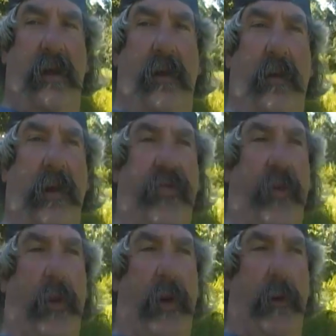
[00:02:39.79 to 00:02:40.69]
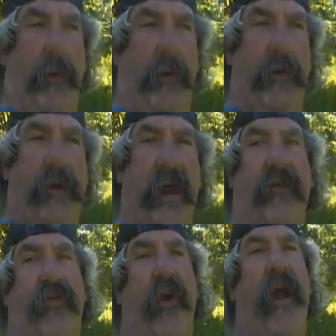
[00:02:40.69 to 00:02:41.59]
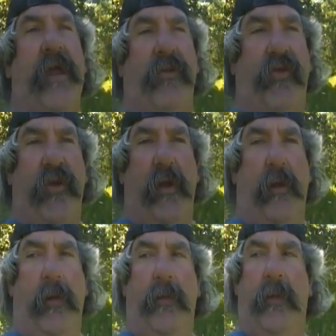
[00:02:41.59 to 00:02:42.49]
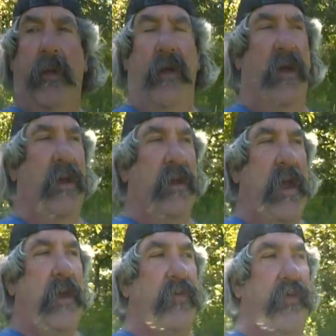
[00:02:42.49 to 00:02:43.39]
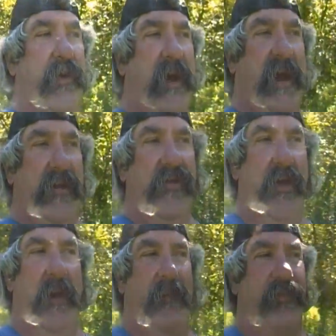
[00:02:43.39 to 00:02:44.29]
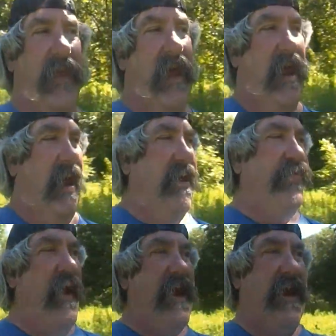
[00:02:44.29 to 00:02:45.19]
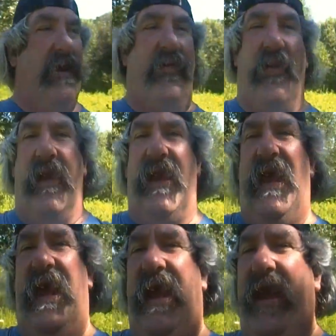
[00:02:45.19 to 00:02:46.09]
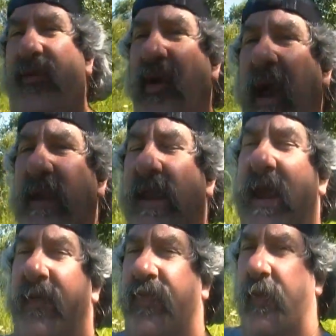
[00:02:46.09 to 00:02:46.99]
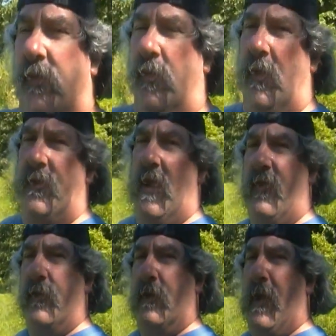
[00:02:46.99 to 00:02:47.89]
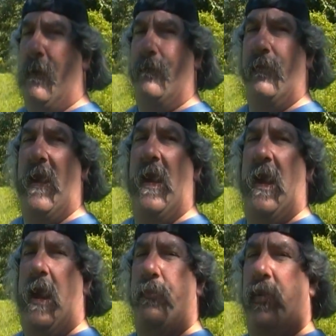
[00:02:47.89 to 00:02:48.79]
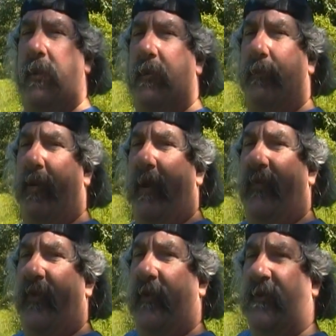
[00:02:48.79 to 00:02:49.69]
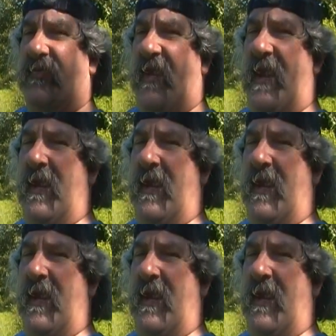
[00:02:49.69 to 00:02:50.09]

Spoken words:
Kind of strange, too. And the thing is, he tried to get through another appointment place here in